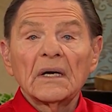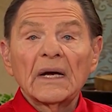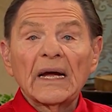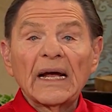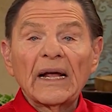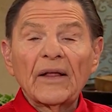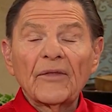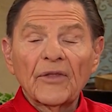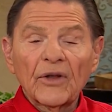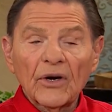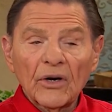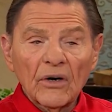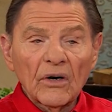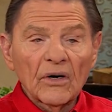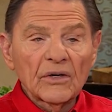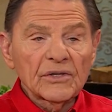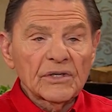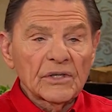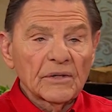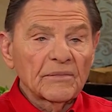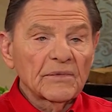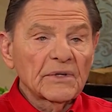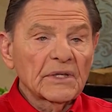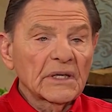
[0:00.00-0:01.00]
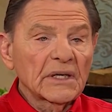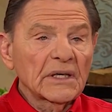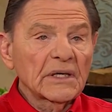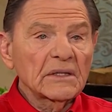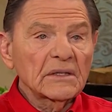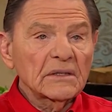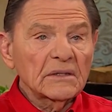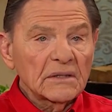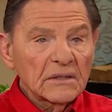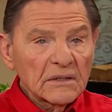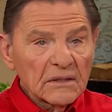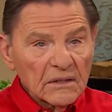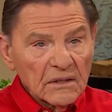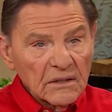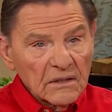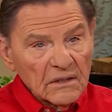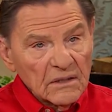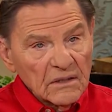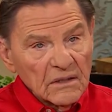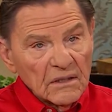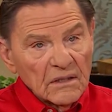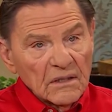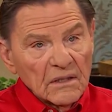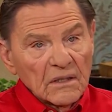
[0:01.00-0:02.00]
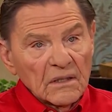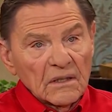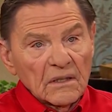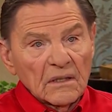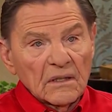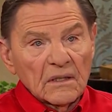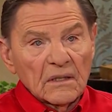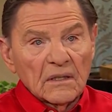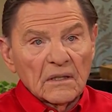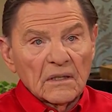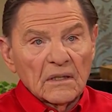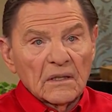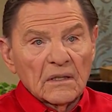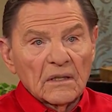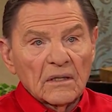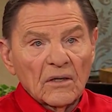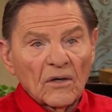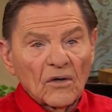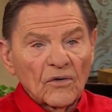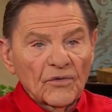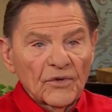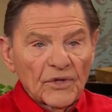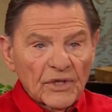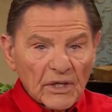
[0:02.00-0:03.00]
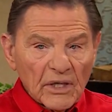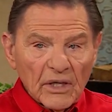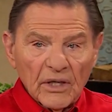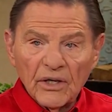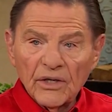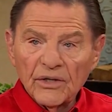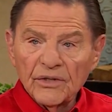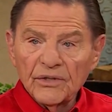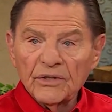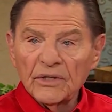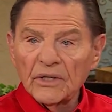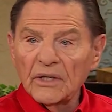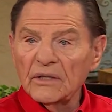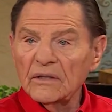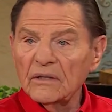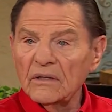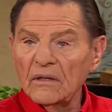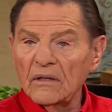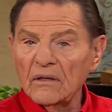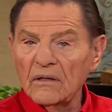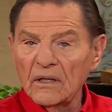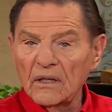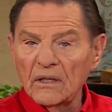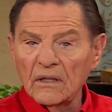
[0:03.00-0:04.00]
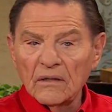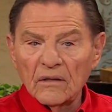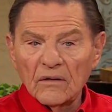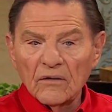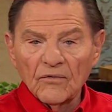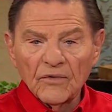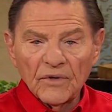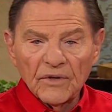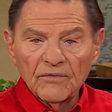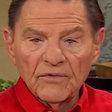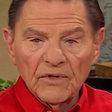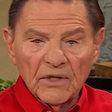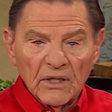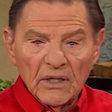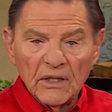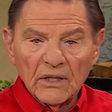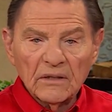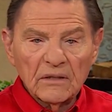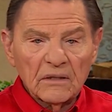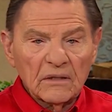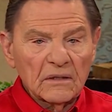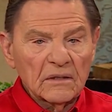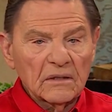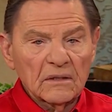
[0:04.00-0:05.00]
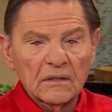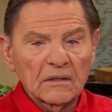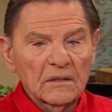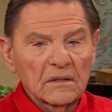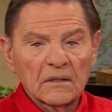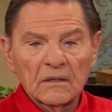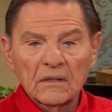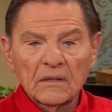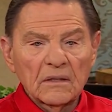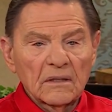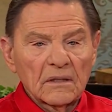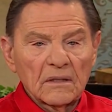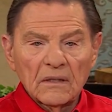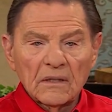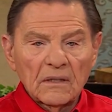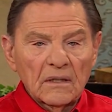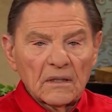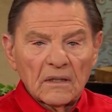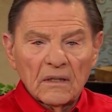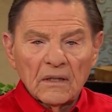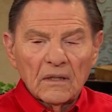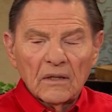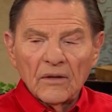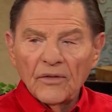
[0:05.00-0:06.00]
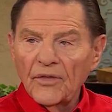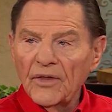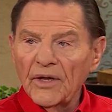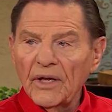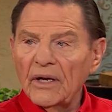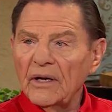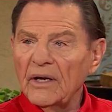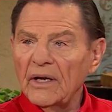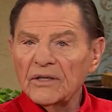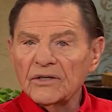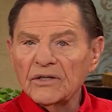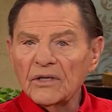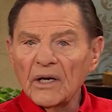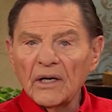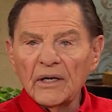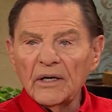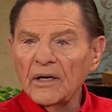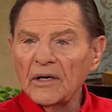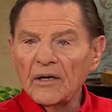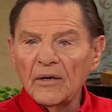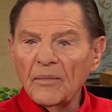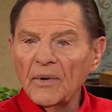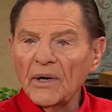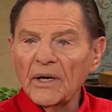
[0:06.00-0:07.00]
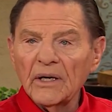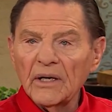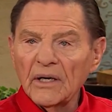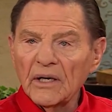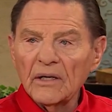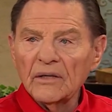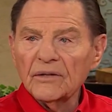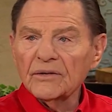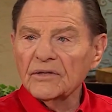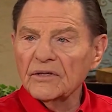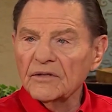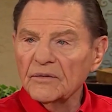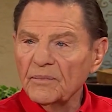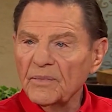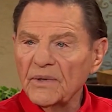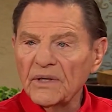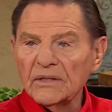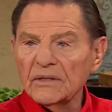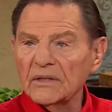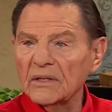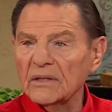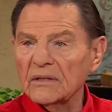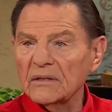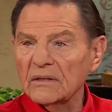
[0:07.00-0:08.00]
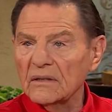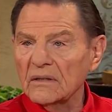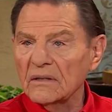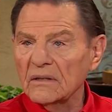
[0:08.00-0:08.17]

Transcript: And there are some things over the years that we've done that it's not anybody else's business.